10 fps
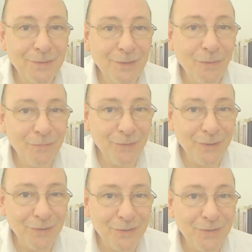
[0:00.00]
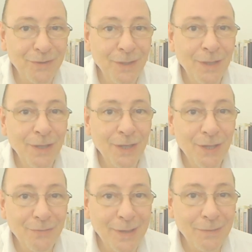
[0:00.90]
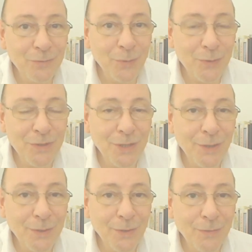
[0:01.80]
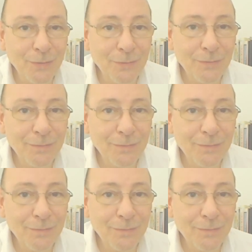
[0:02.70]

confidence around what is going on.